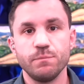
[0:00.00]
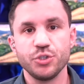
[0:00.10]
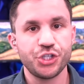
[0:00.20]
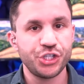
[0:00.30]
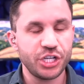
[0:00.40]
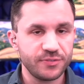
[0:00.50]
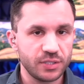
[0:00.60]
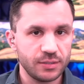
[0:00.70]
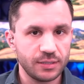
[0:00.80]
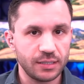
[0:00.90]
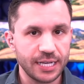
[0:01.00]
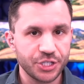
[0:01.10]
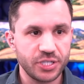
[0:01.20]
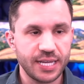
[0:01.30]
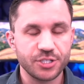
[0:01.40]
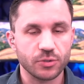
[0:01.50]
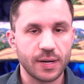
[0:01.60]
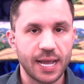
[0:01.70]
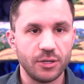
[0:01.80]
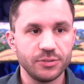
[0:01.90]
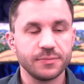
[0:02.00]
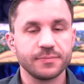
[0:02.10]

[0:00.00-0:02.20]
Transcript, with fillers: shift election dates around